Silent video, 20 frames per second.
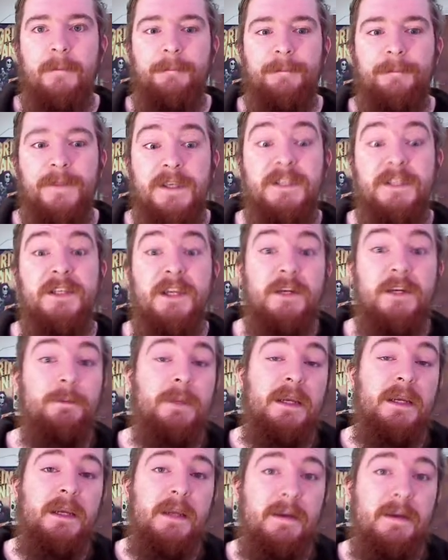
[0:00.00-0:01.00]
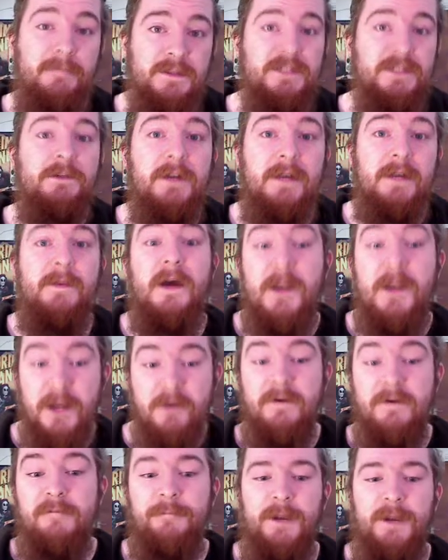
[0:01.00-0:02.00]
this is going to be every single game that I
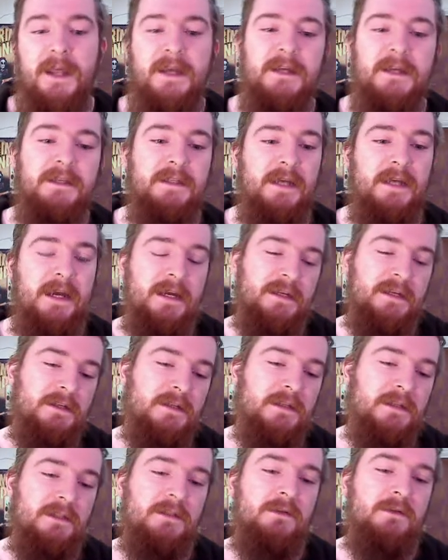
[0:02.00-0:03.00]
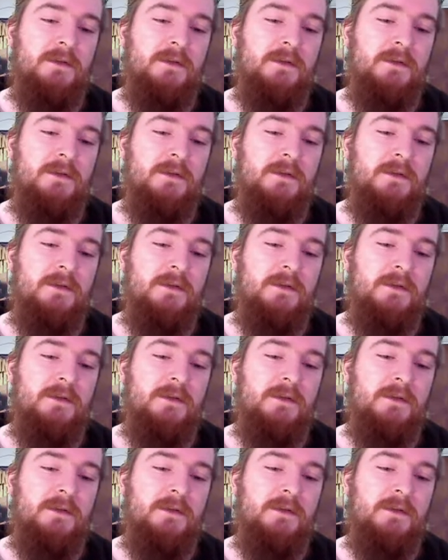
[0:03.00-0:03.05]
know I've played and